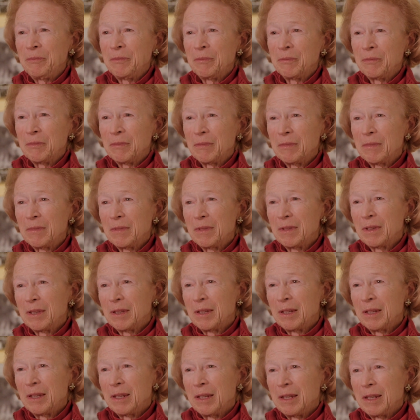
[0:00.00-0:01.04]

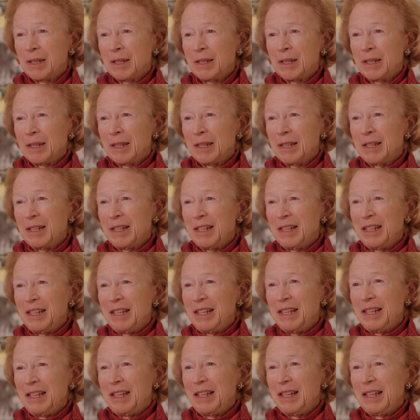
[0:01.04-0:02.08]

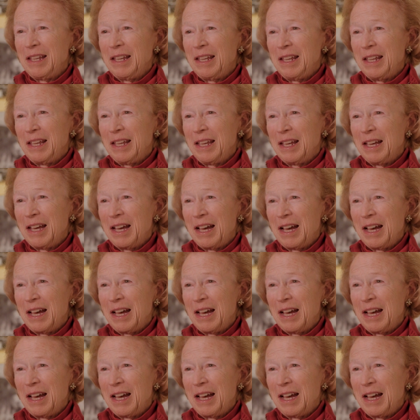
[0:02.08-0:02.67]
[no speech]